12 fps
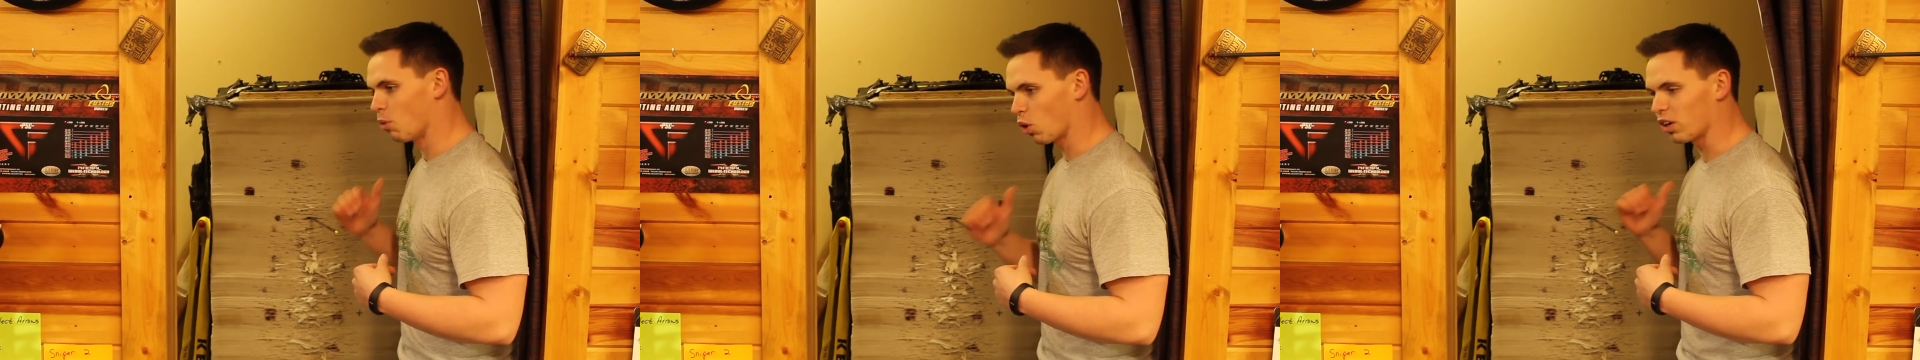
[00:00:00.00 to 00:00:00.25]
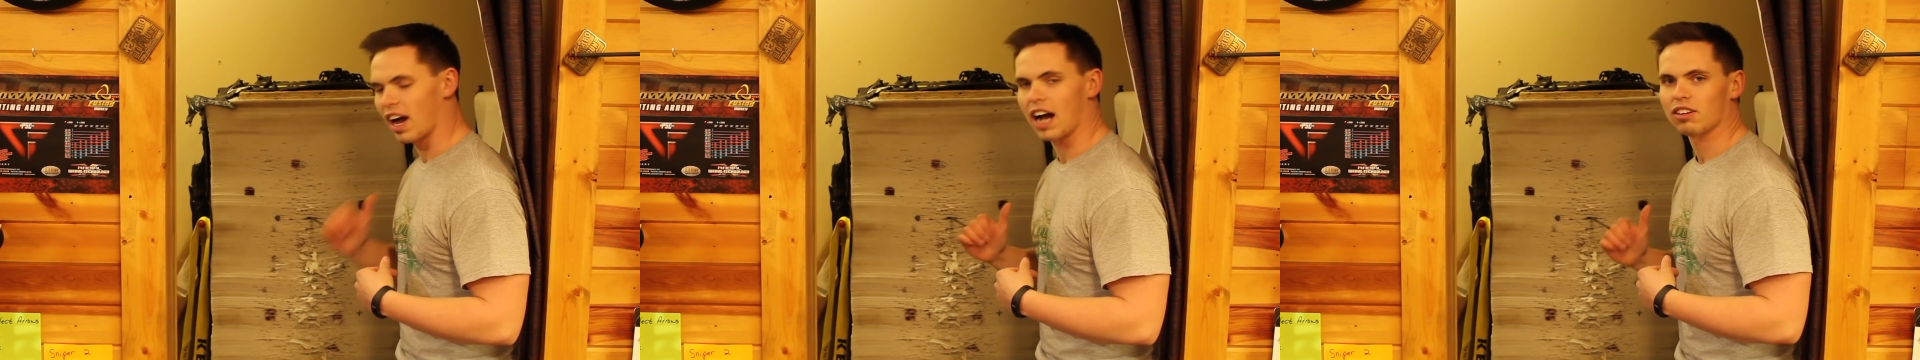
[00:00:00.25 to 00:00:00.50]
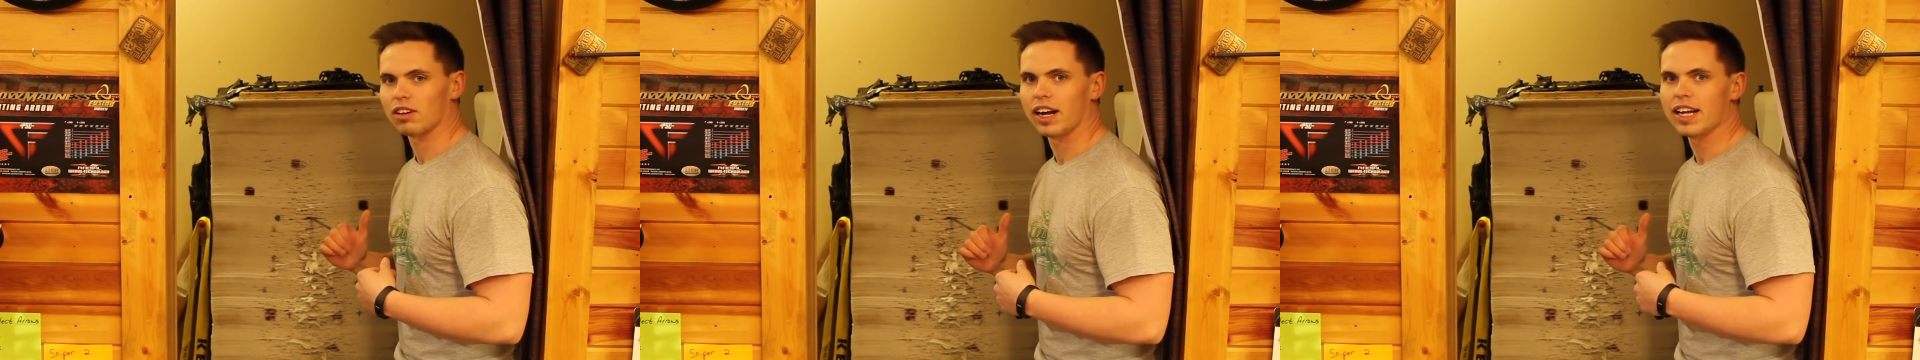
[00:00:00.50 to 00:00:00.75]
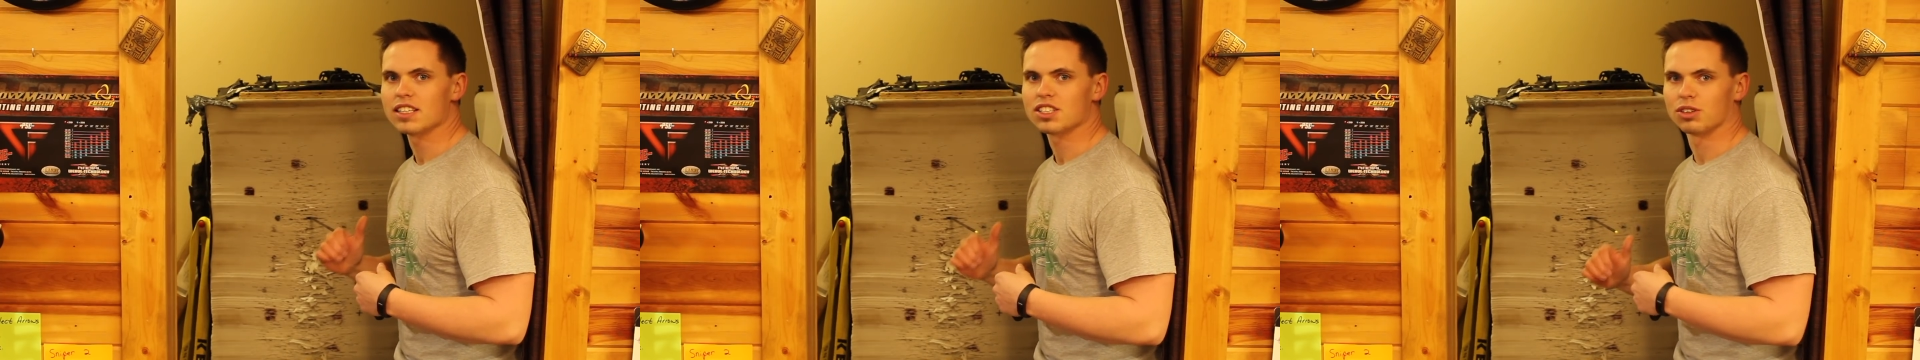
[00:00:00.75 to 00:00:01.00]
more knock
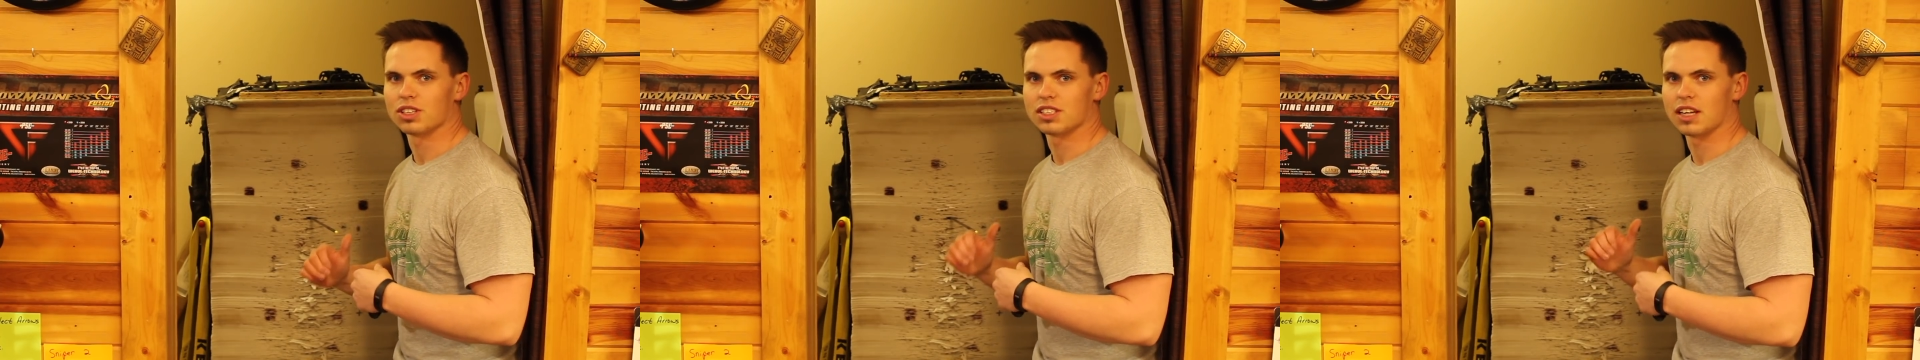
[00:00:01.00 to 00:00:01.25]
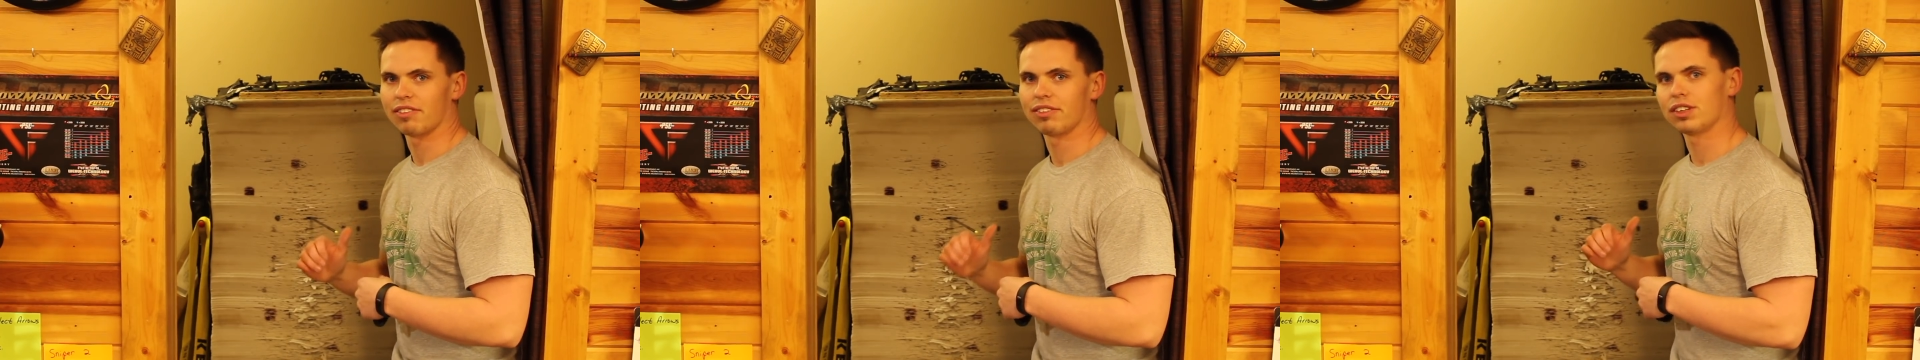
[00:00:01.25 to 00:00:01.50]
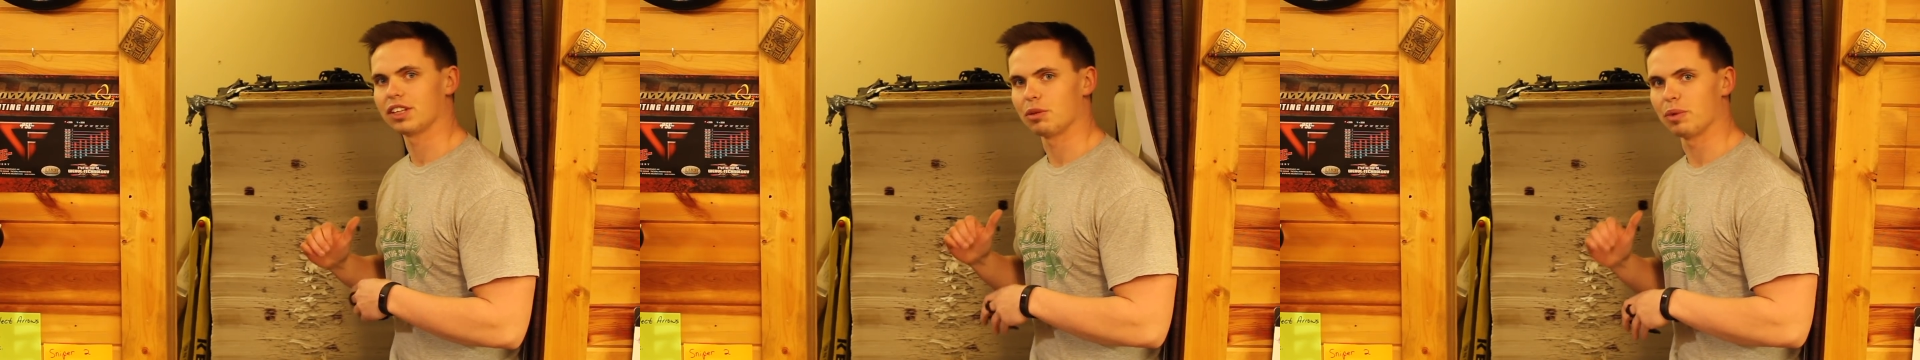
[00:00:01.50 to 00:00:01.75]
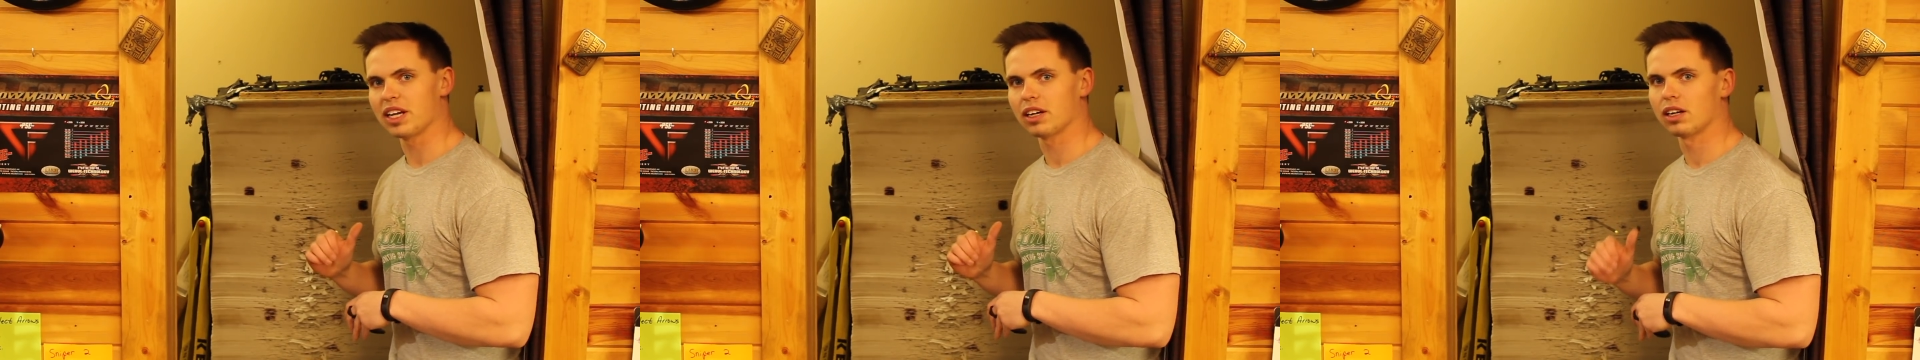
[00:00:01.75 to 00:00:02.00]
right, so it's definitely
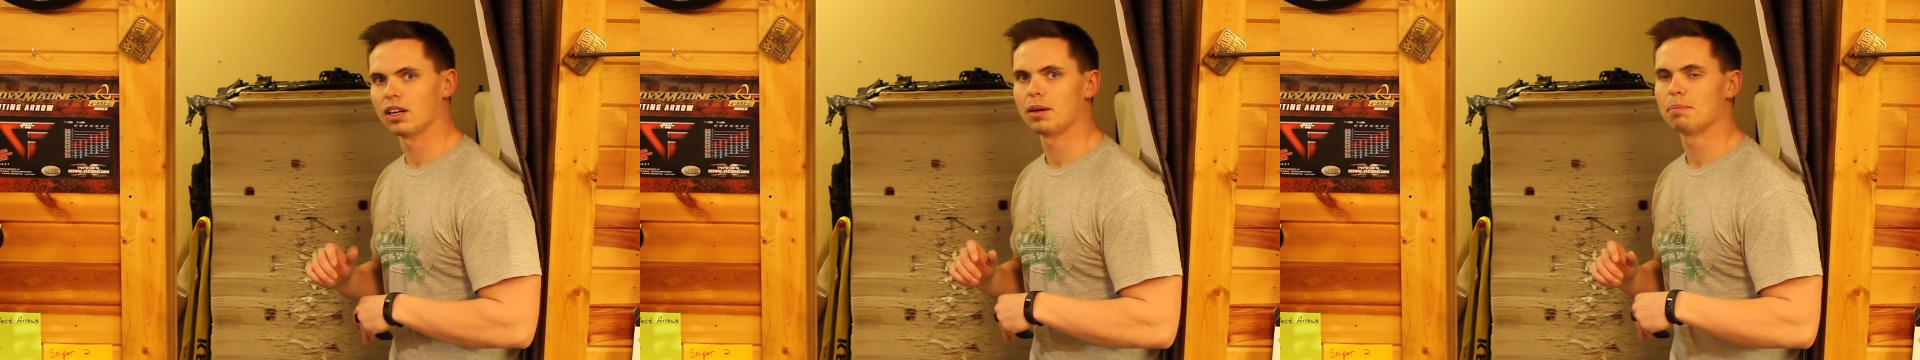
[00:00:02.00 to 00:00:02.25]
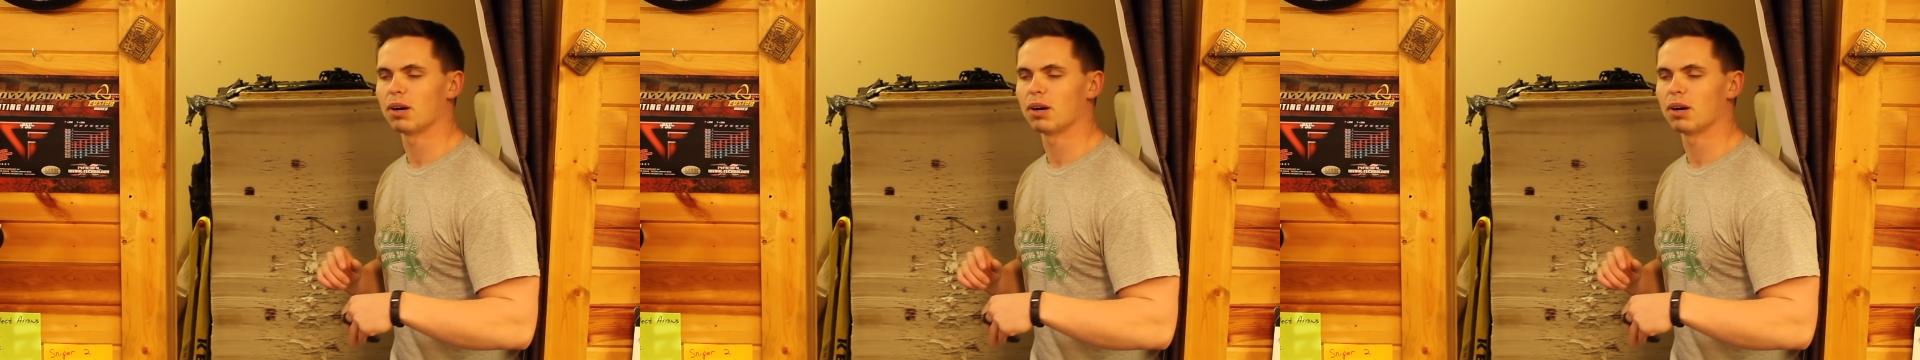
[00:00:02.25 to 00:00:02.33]
weaker,